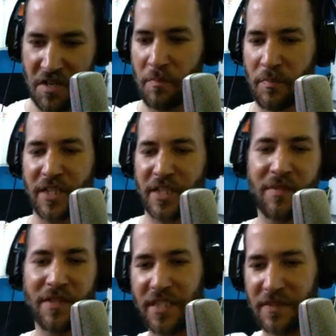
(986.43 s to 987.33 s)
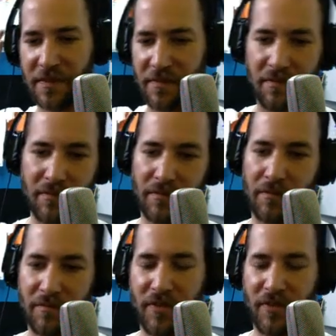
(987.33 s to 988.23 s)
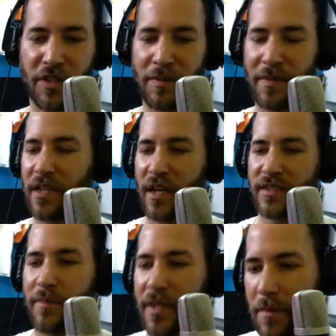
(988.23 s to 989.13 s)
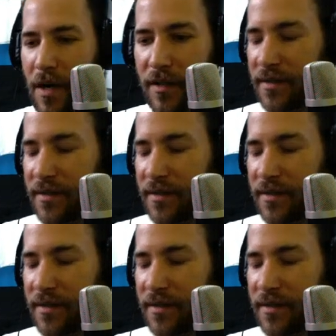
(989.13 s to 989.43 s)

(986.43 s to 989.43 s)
print them and then fold yeah, them well, and toss was, them in a that box. That was